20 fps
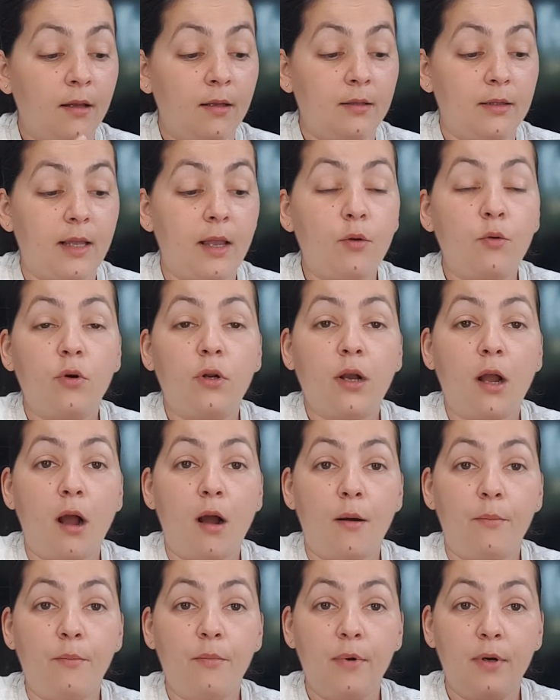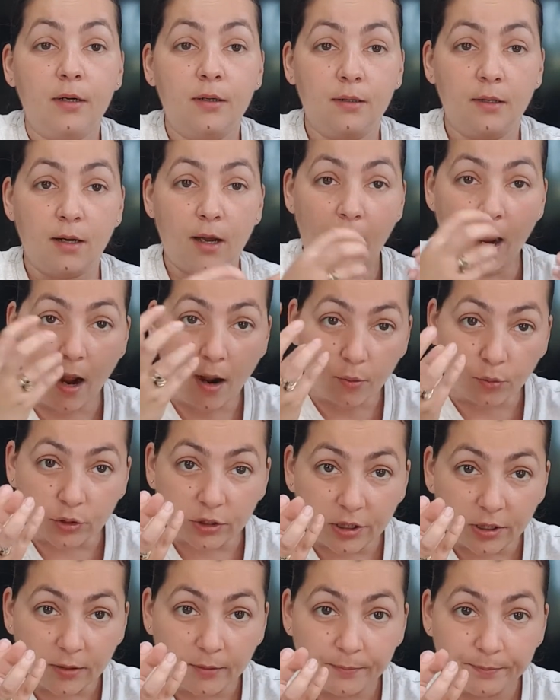they will come
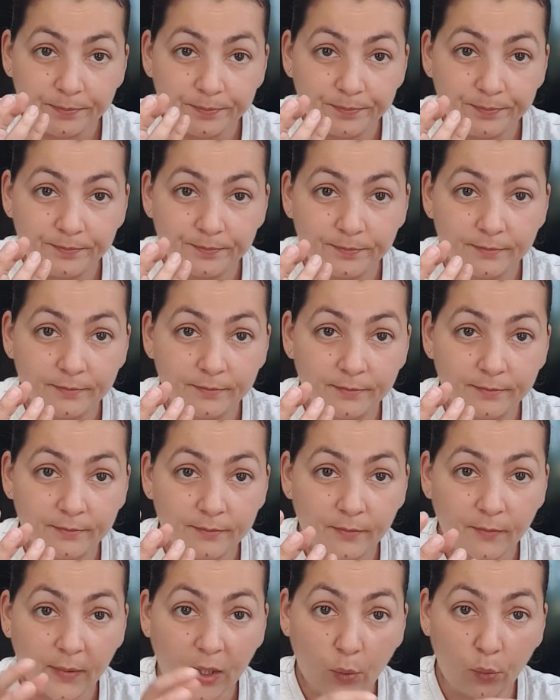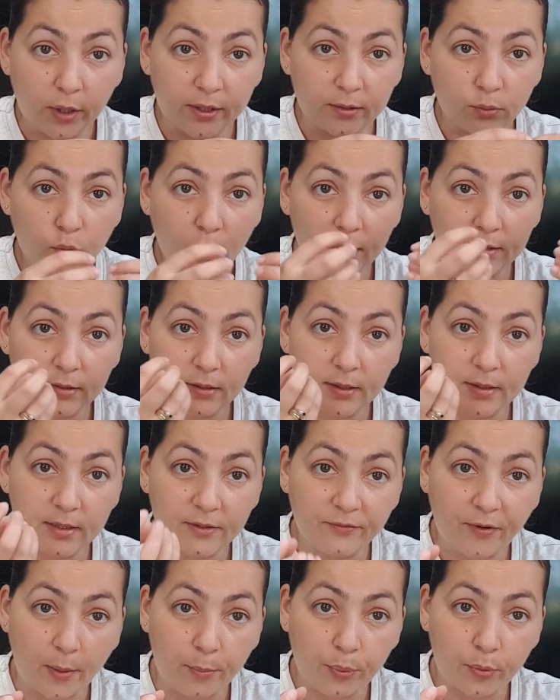out when the water is
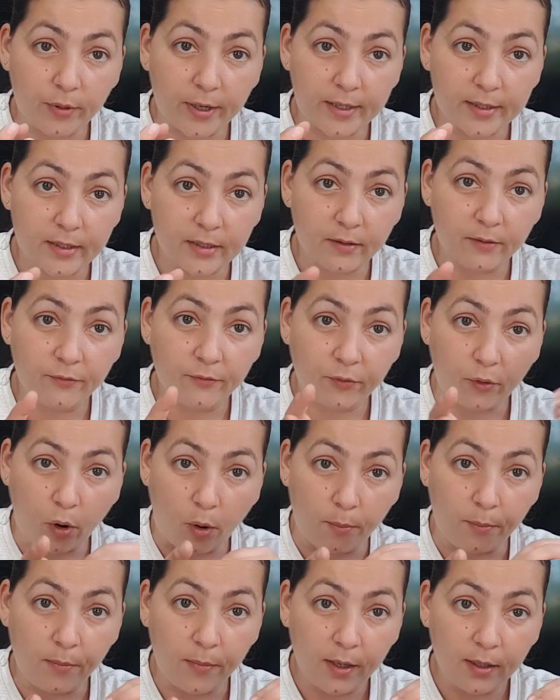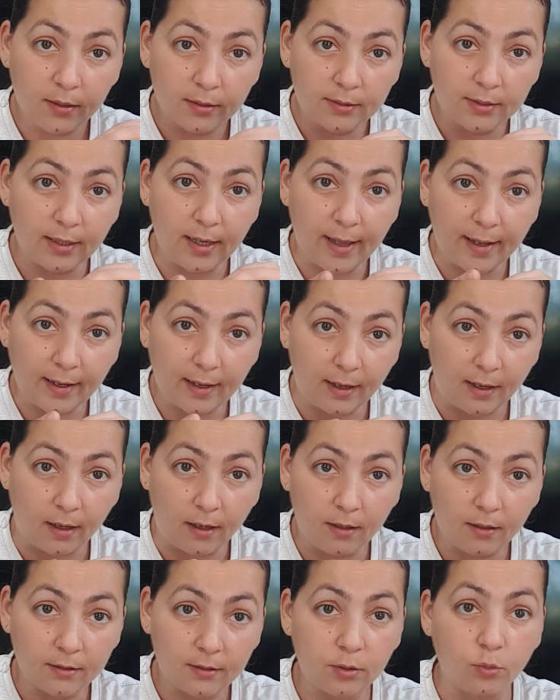evaporating from the
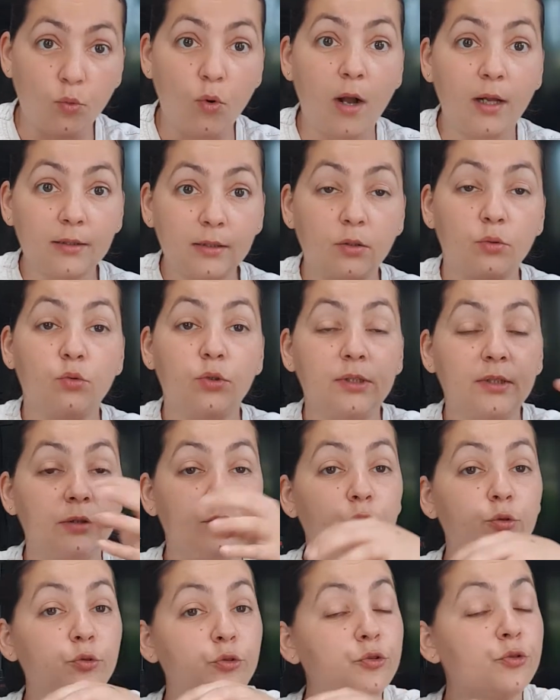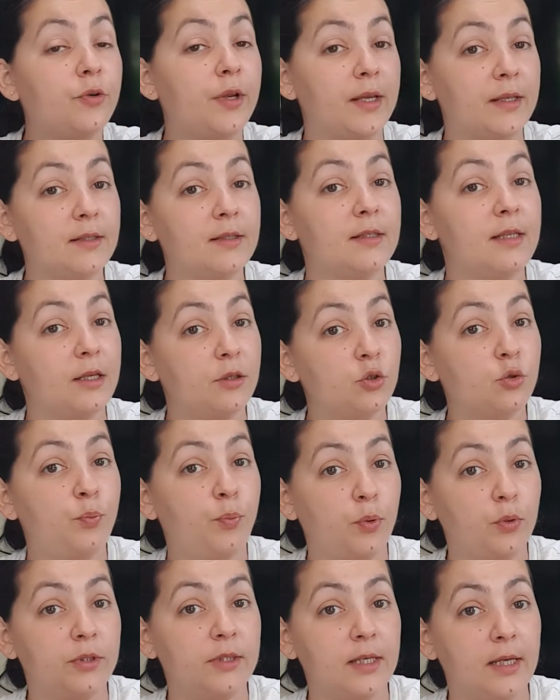leca, the water with the nutrients that you
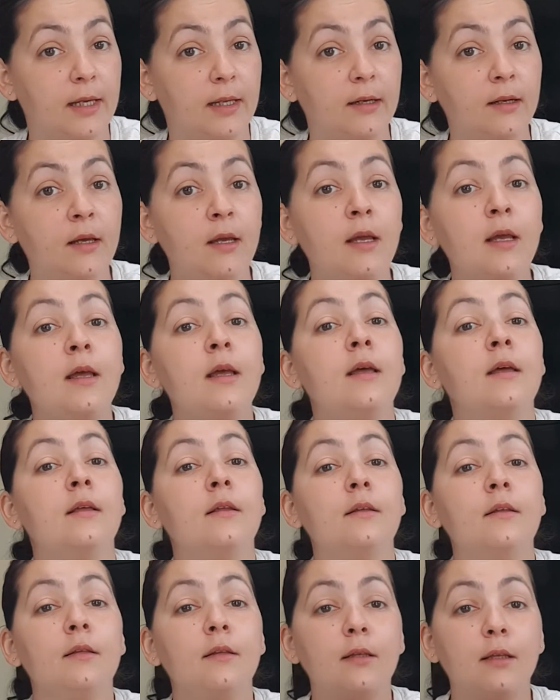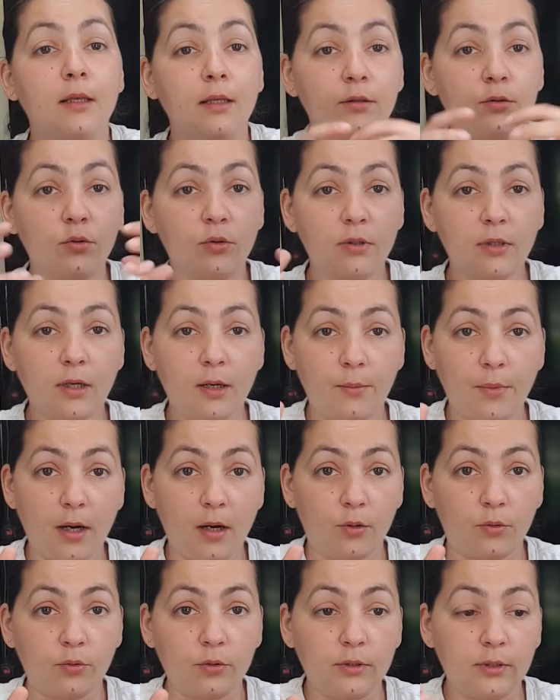put in, it will come
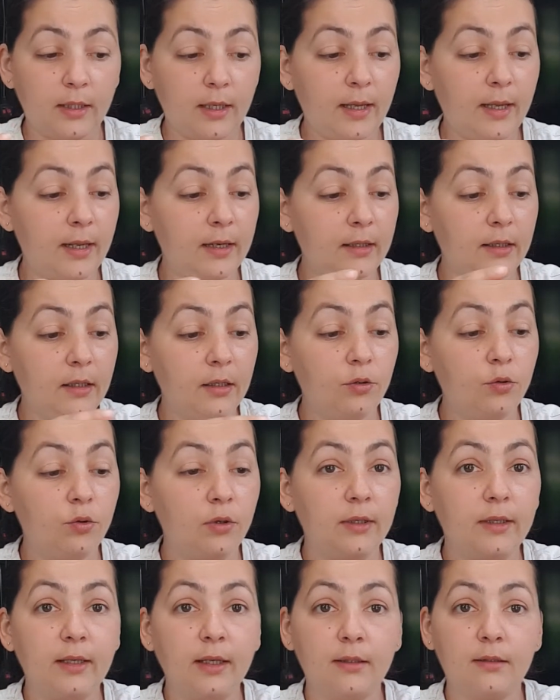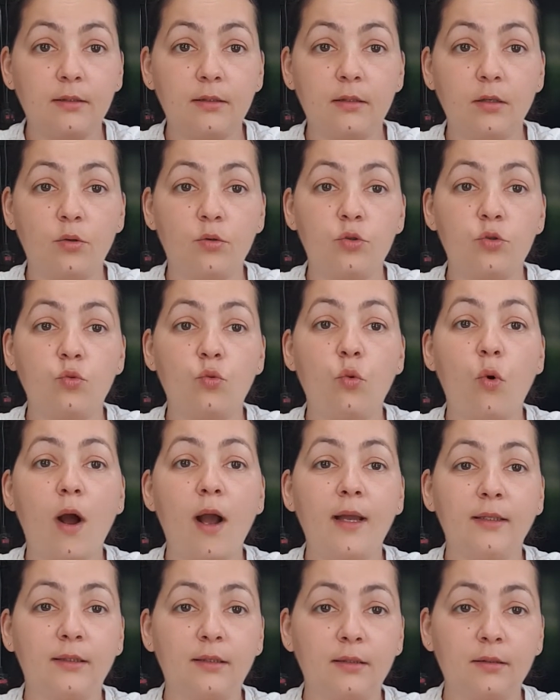out and you will get those
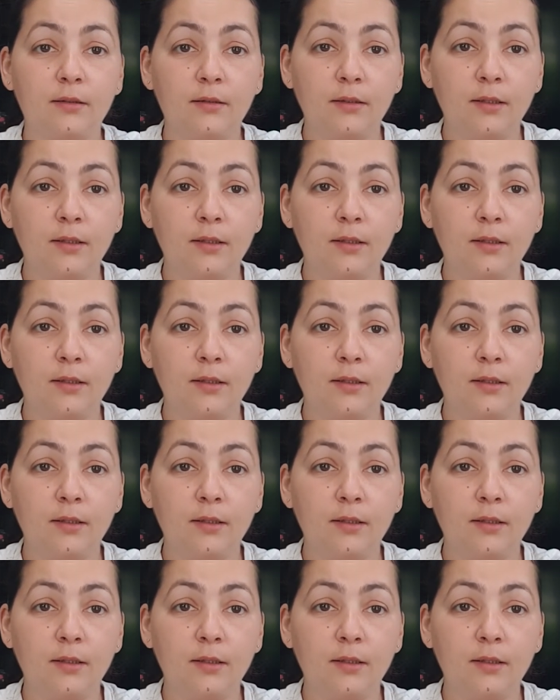white